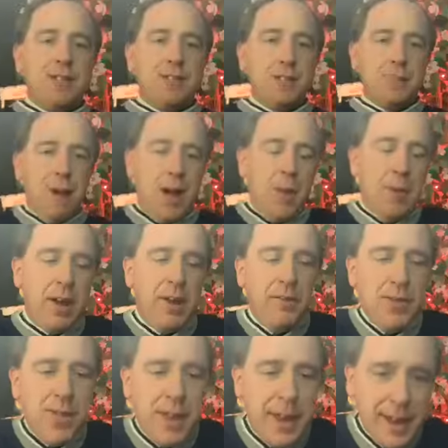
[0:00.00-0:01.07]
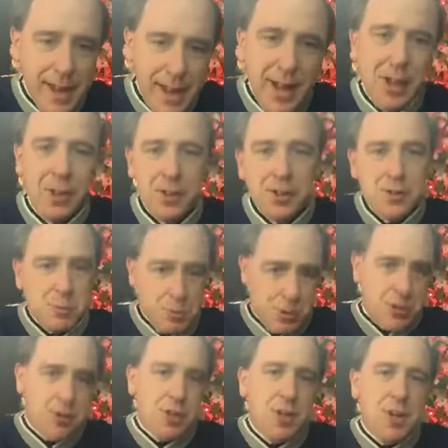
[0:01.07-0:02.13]
It's a bye week for the Eagles,
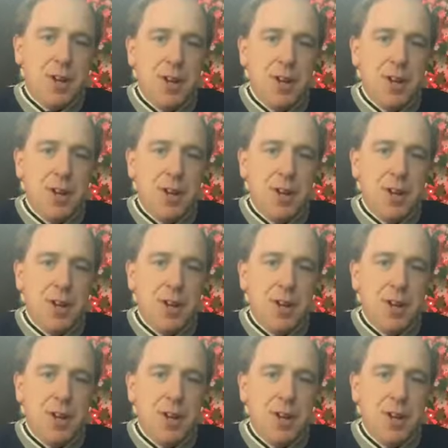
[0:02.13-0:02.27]
which